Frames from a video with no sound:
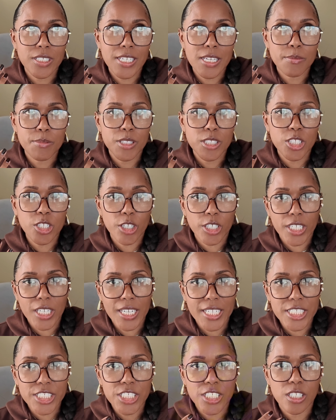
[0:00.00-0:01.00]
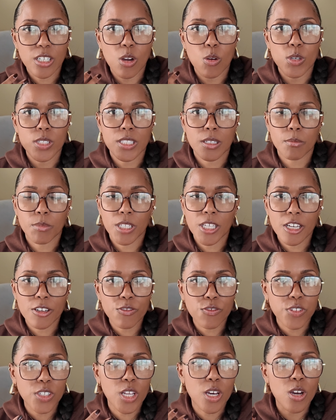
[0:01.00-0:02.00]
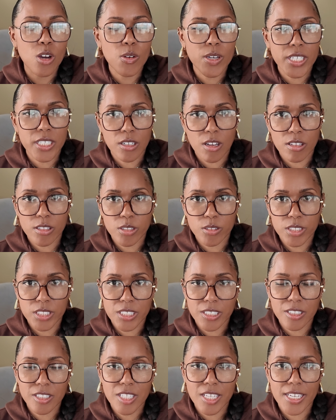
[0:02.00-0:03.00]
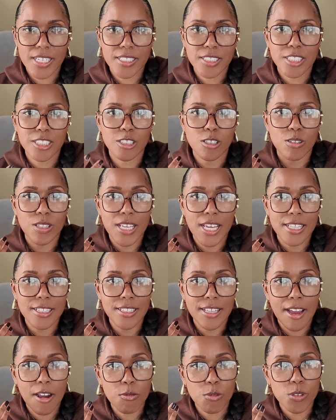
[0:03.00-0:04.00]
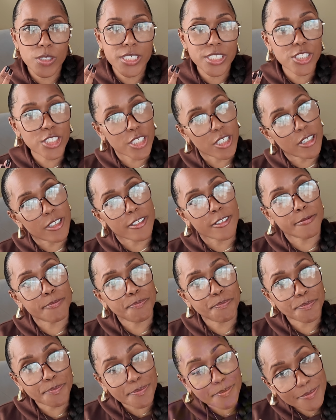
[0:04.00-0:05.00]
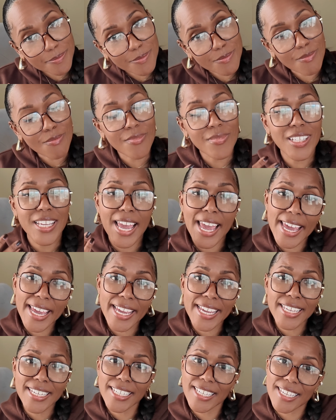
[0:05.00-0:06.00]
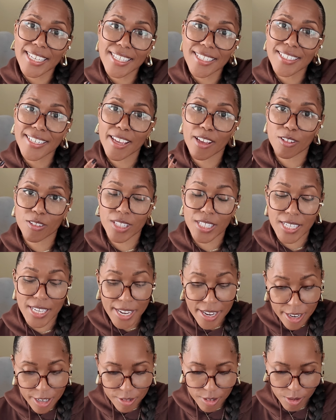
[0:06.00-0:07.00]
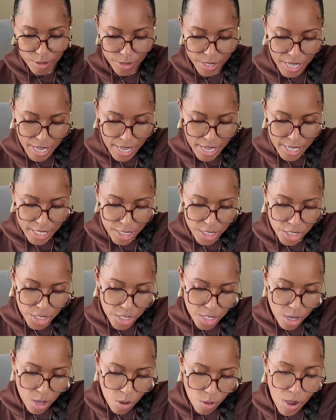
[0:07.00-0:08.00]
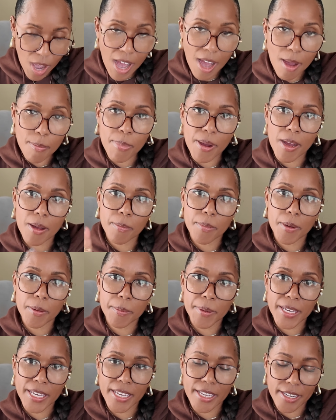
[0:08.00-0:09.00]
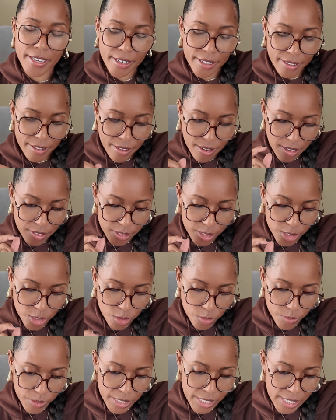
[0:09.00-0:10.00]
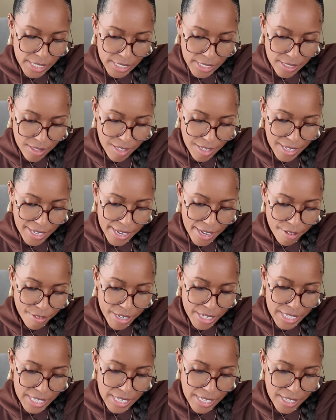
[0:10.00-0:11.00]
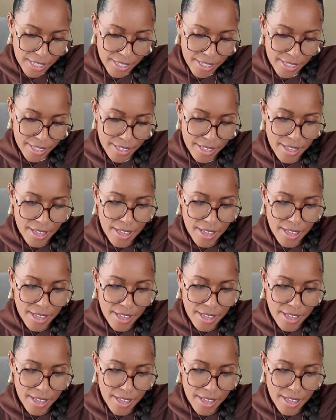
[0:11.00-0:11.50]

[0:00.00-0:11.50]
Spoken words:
to keep the circulation going, the blood flow and all those good things, so that that will in turn aid in healthy hair growth. So I'll pop up here on the screen the Keranique